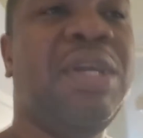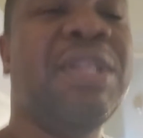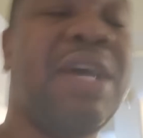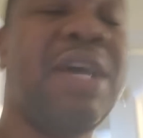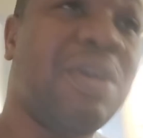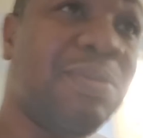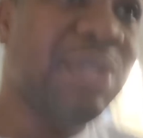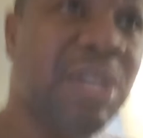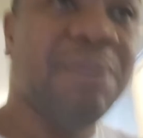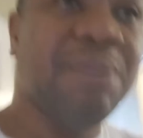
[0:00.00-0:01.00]
that are
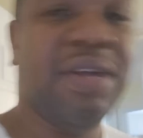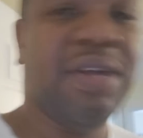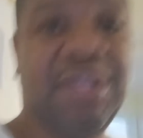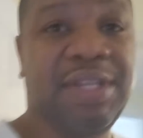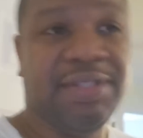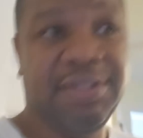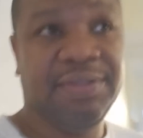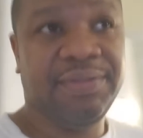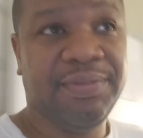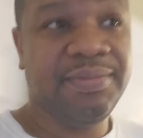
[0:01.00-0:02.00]
upset about this.
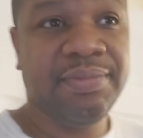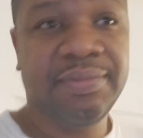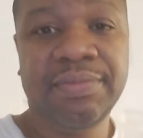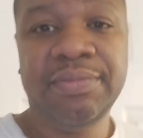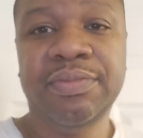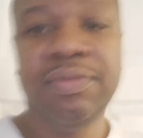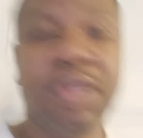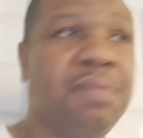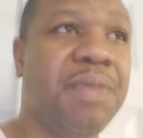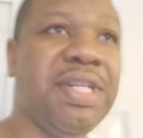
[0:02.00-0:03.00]

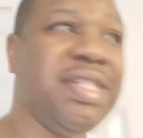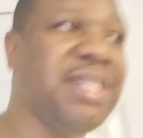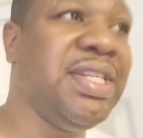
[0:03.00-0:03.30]
Because this